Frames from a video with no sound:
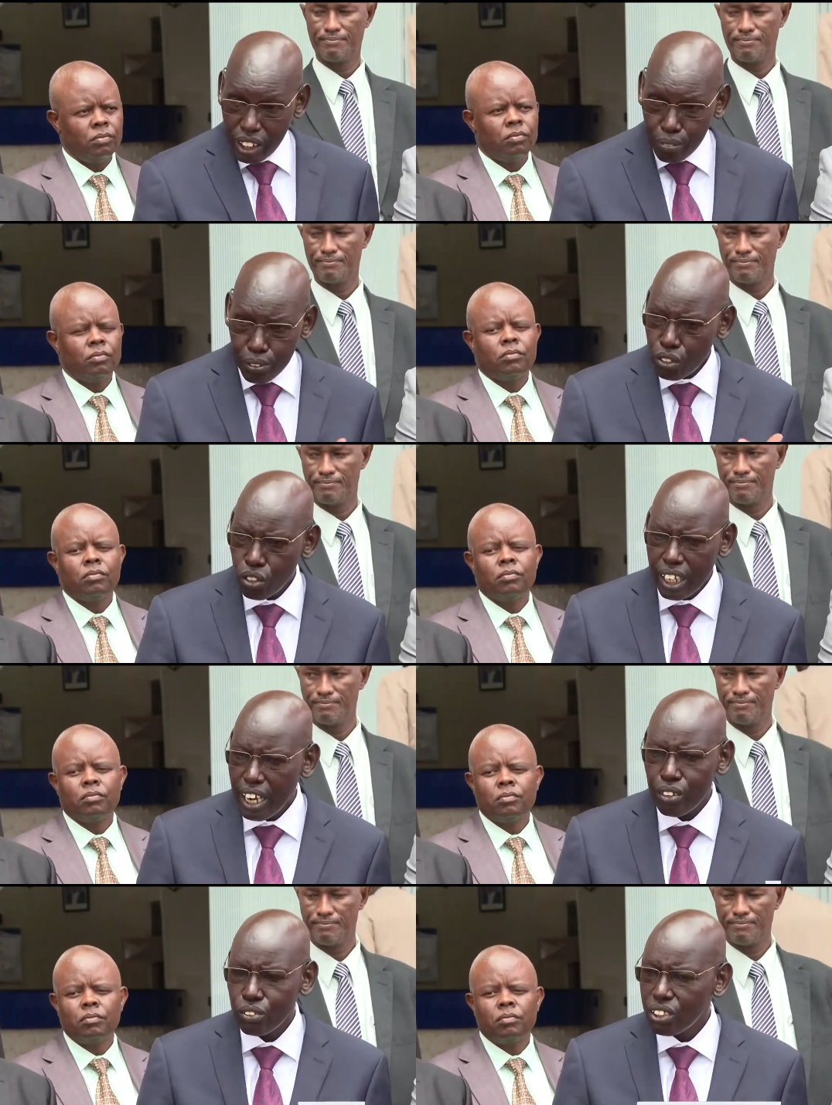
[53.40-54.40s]
Speaker 1: shall be
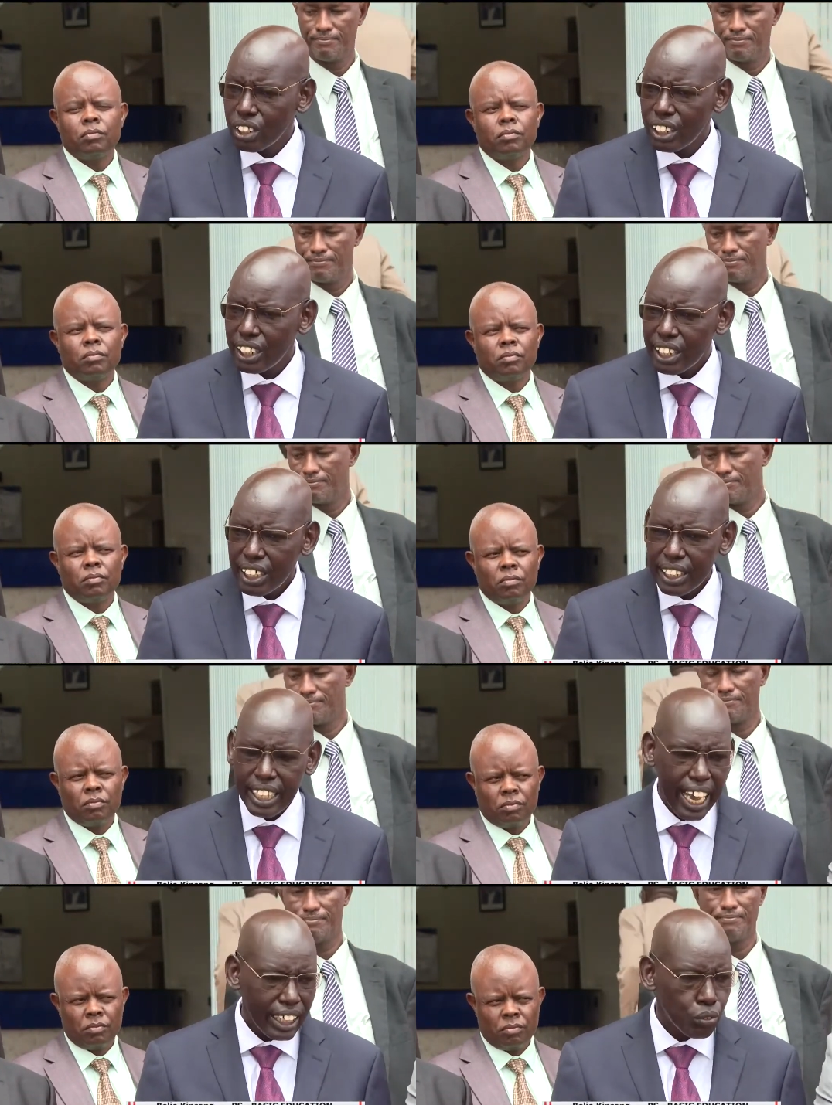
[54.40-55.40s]
rolling out
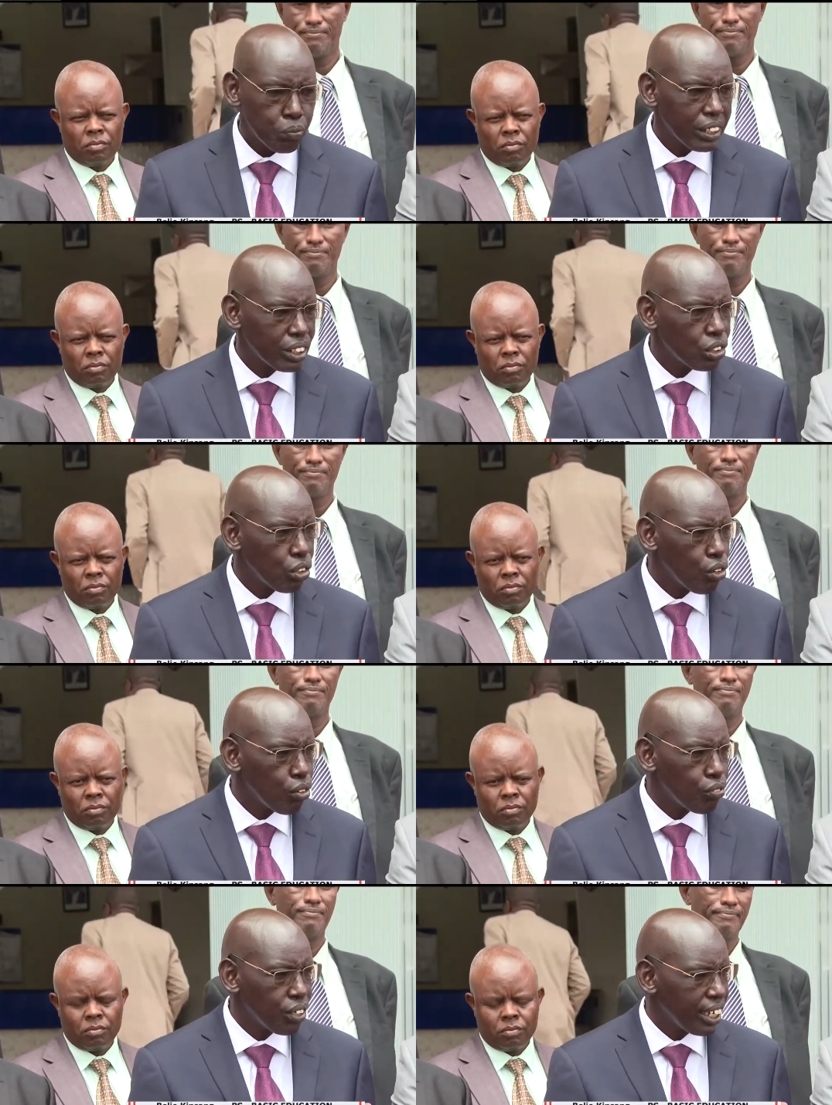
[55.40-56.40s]
the aspects
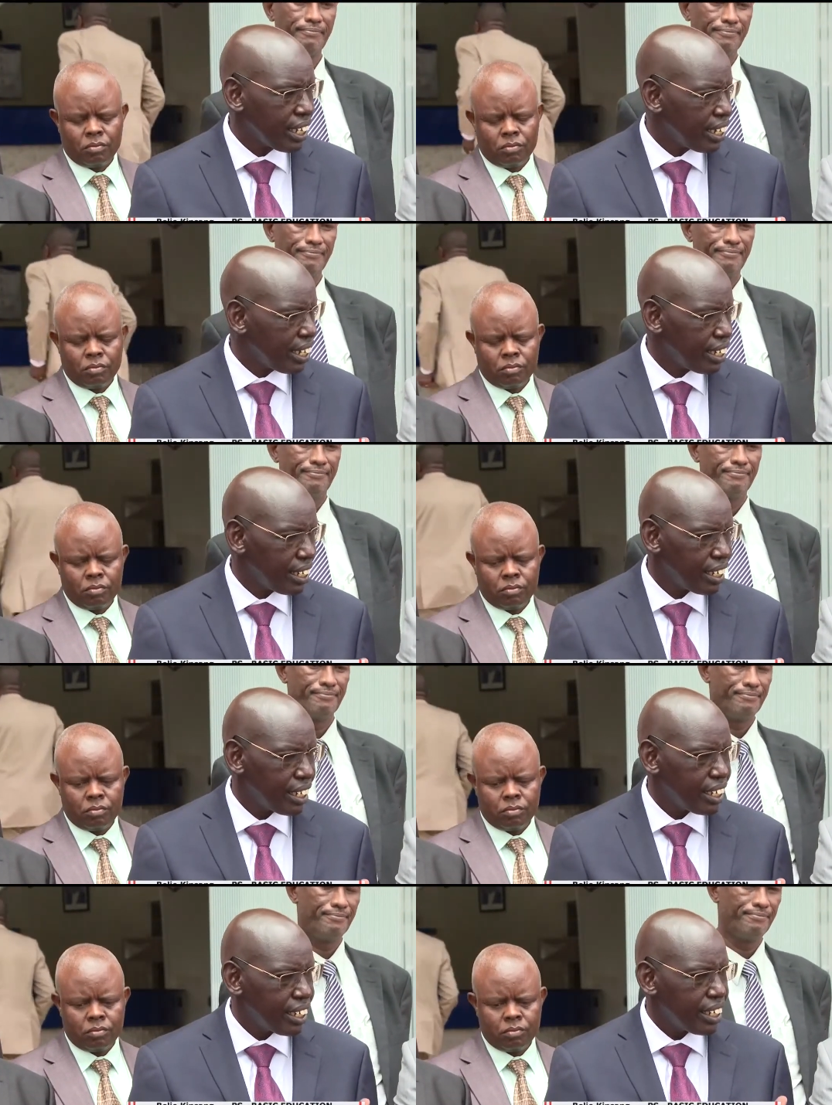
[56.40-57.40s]
of uh,
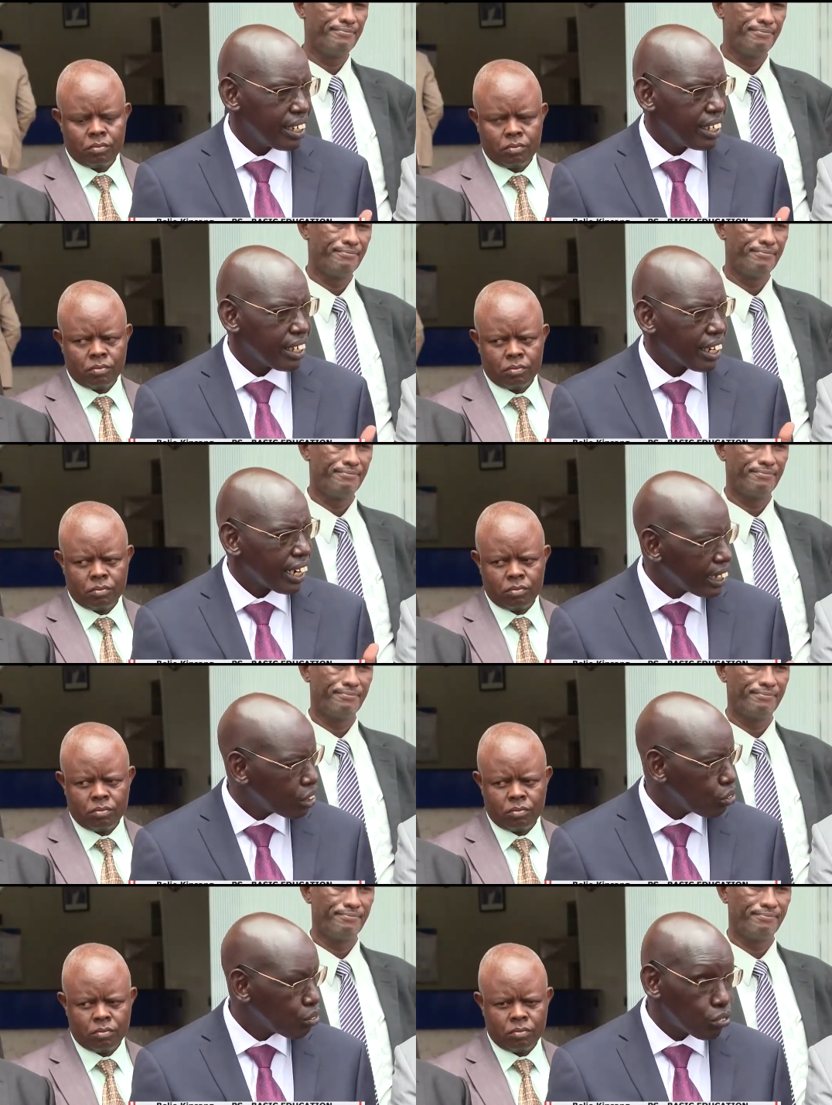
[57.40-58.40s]

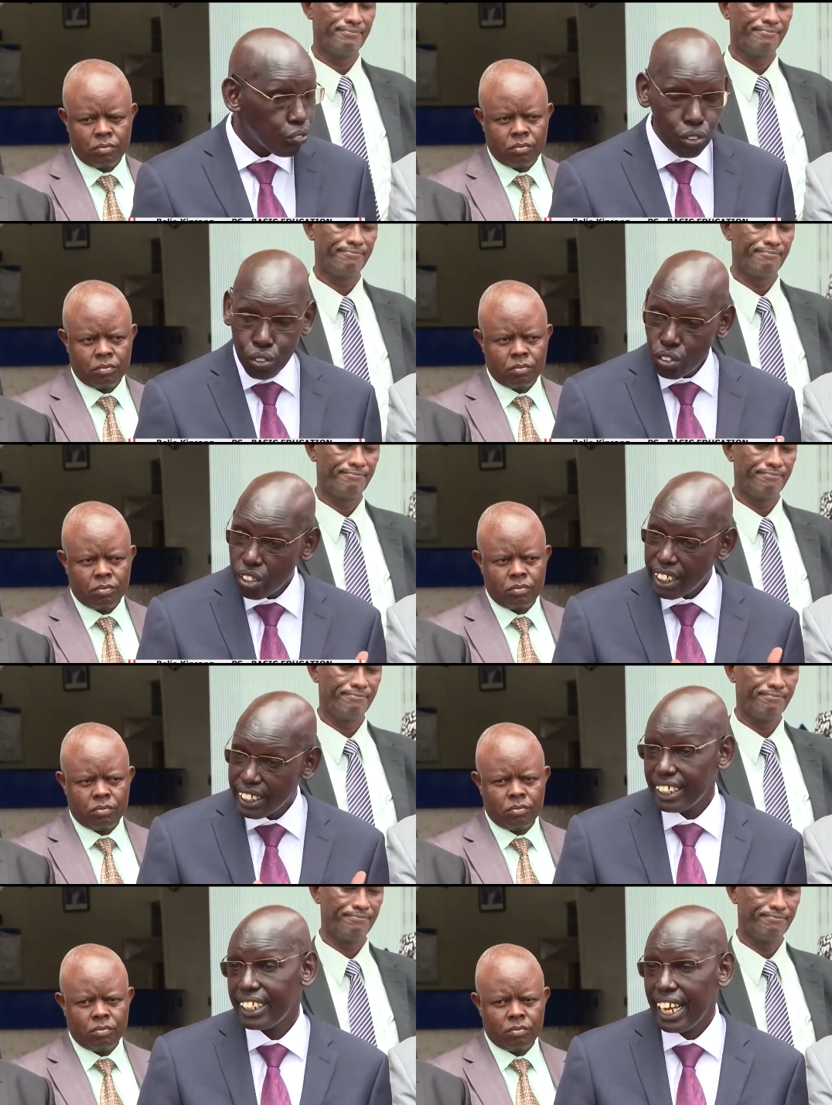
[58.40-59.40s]
classrooms for
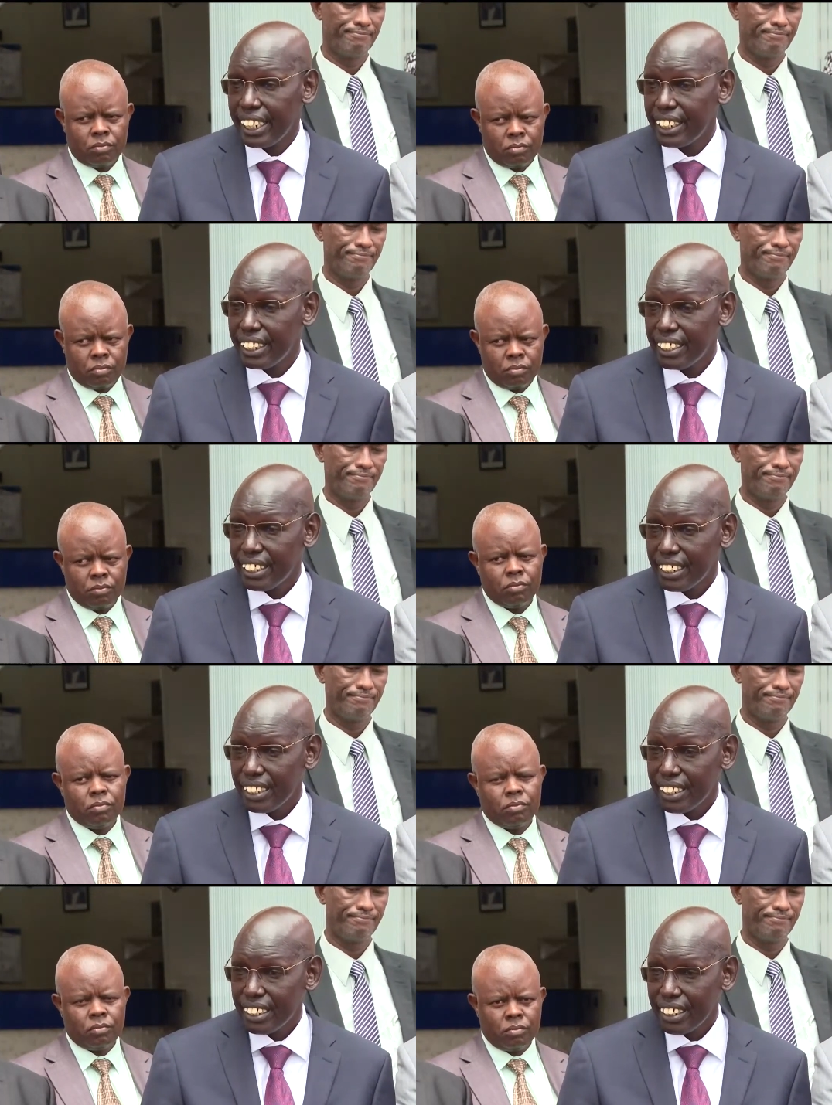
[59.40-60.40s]
grade 9.
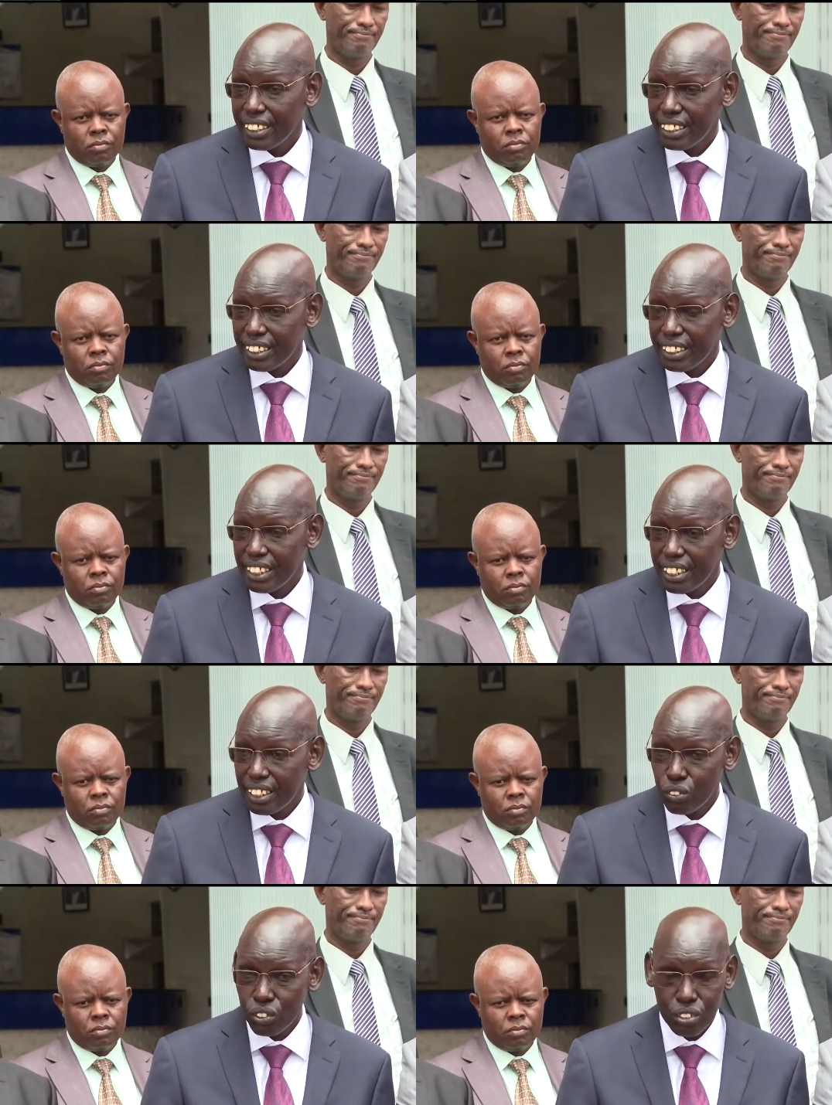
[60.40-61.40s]

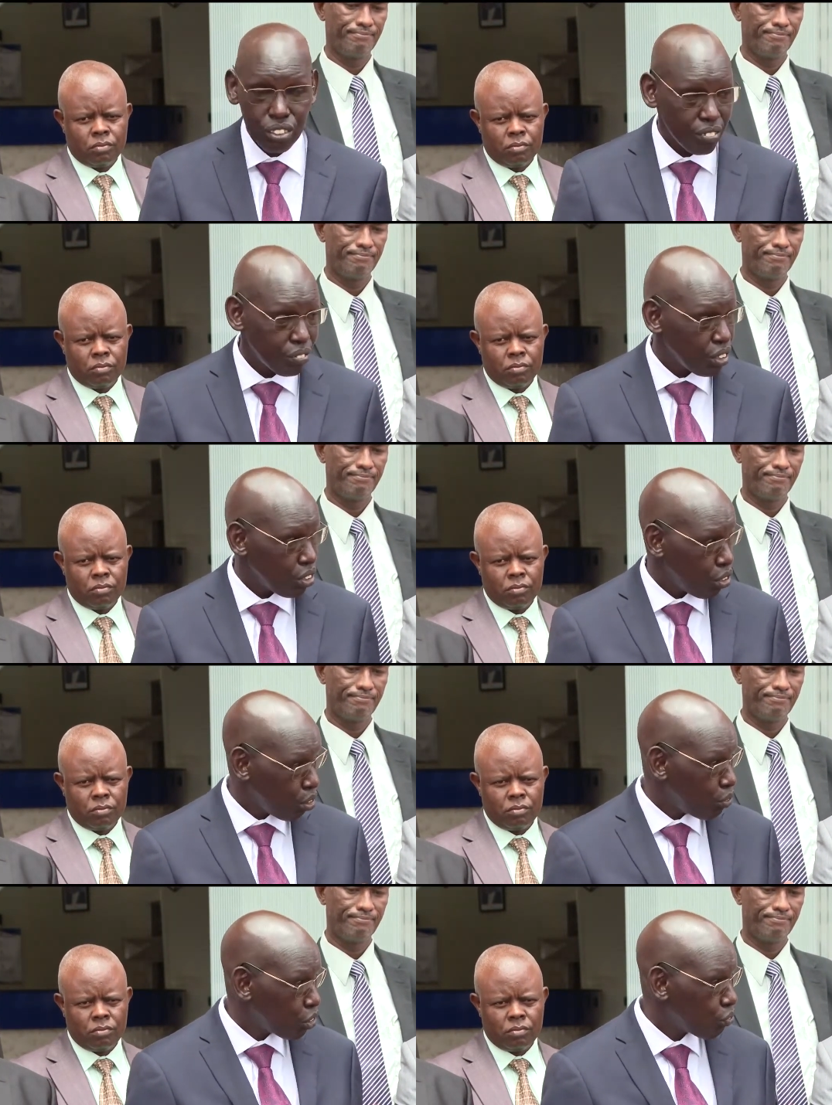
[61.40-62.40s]
16,000,
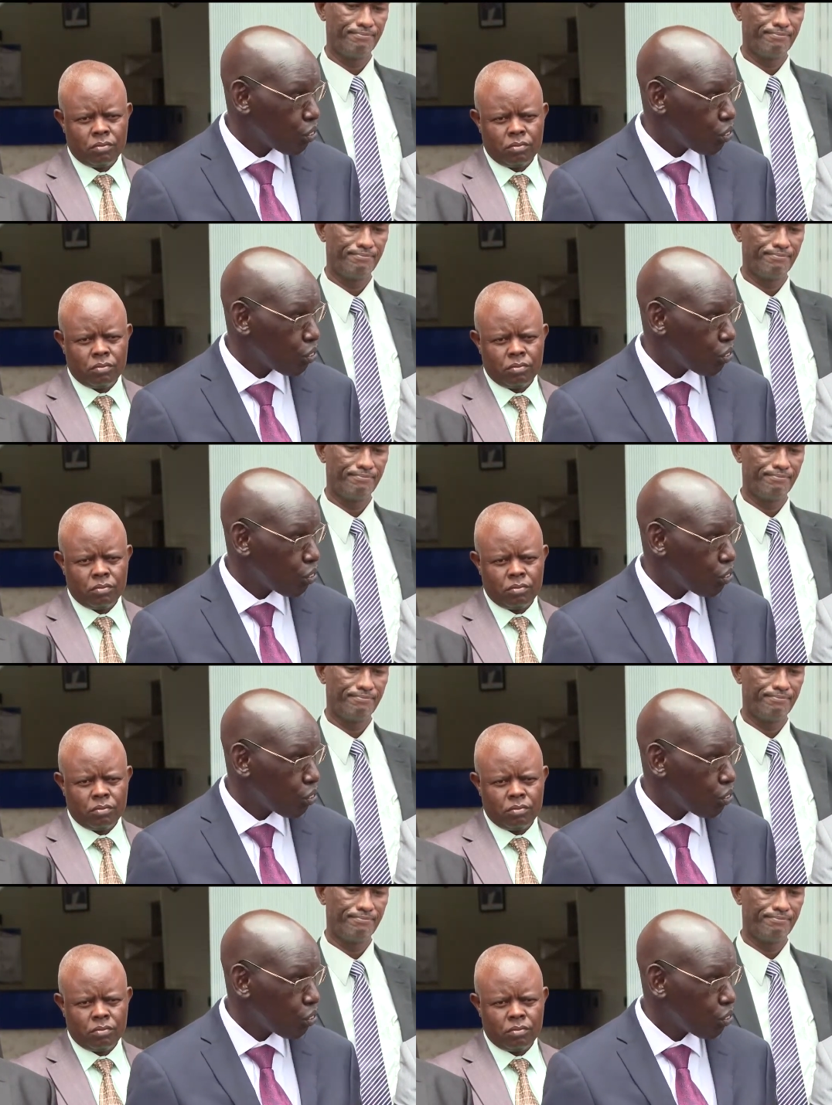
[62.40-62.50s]
almost